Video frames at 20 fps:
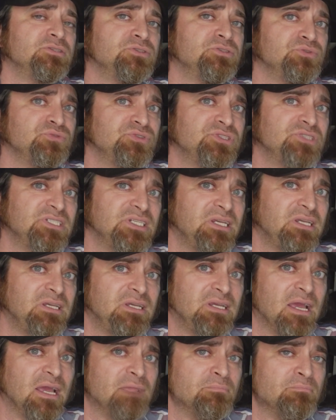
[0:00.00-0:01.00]
to
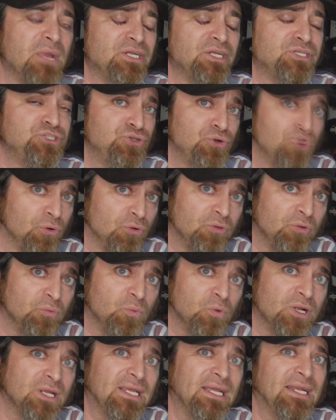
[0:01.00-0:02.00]
see and make sure that
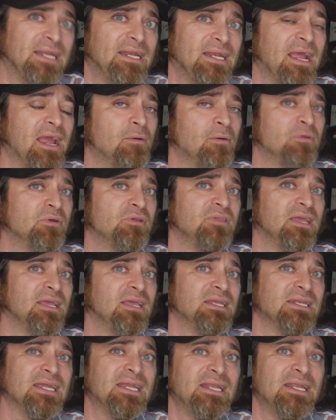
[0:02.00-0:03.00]
we're getting
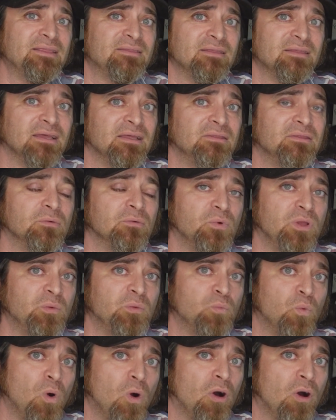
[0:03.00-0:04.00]
everything and anything that we
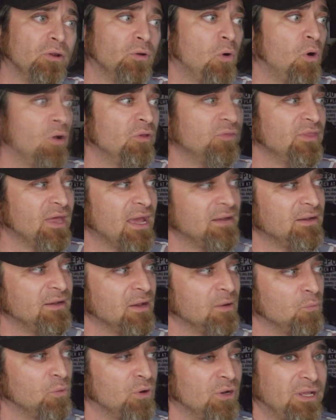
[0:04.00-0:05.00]
want on that
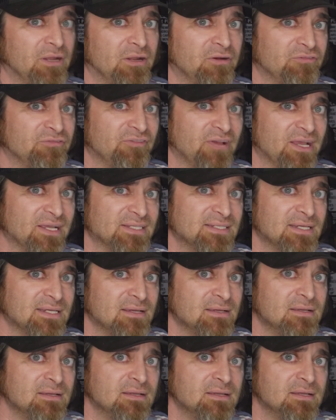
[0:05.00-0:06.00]
network interface.
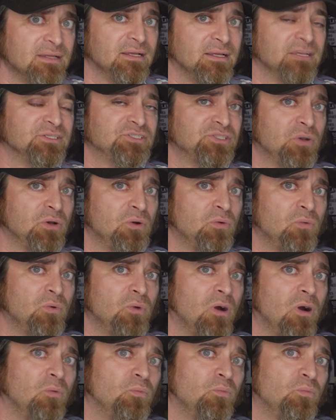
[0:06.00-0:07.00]
And
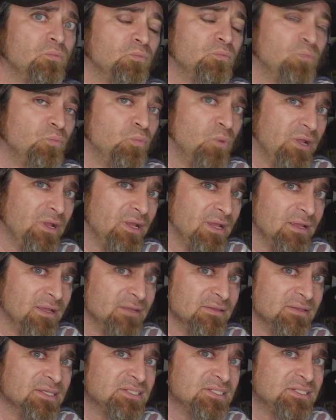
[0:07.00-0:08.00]
so
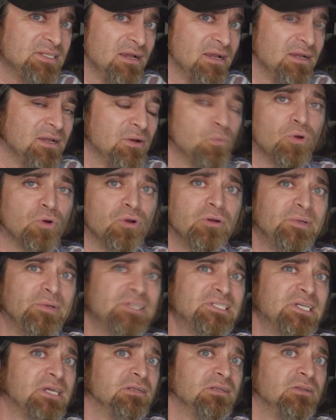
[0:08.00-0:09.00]
in this nugget, we're going to
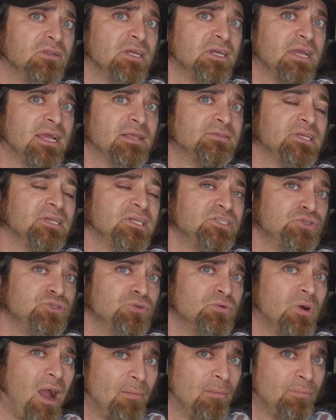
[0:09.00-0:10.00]
be taking a look at the
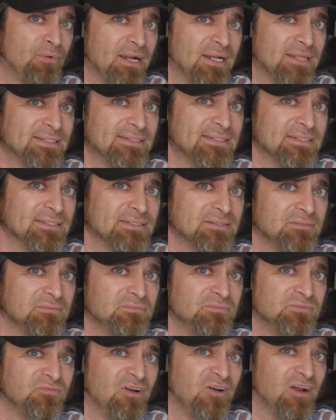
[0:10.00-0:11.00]
two operating
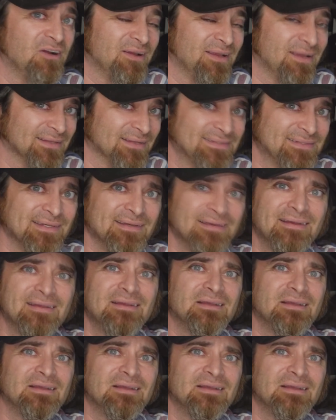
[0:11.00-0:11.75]
system variants